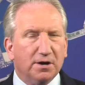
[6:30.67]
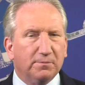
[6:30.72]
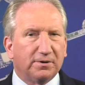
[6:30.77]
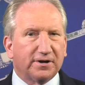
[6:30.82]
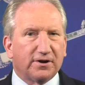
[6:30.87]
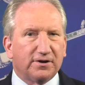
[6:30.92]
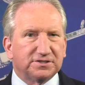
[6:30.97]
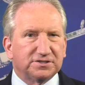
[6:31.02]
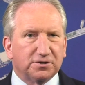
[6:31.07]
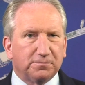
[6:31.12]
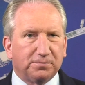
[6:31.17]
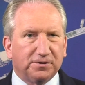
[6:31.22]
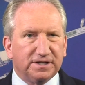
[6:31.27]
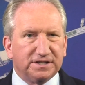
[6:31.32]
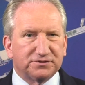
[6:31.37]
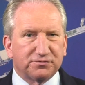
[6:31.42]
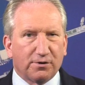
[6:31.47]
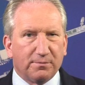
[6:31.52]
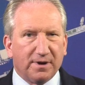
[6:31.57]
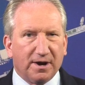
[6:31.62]
But also,
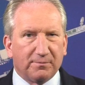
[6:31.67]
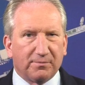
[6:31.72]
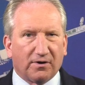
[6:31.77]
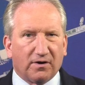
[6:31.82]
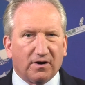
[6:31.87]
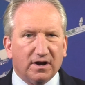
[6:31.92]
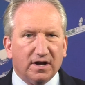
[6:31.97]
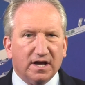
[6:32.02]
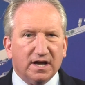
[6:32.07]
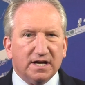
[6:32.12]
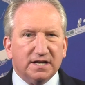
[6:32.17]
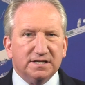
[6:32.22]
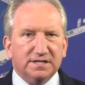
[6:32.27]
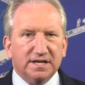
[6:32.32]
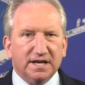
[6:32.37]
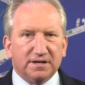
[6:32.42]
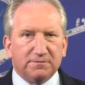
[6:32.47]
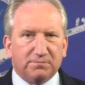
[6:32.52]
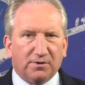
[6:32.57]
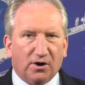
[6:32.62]
please remember,
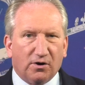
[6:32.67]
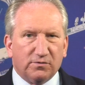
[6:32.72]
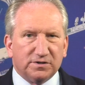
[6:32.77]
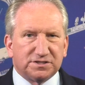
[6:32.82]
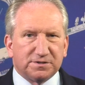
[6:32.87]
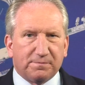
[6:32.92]
Ningbo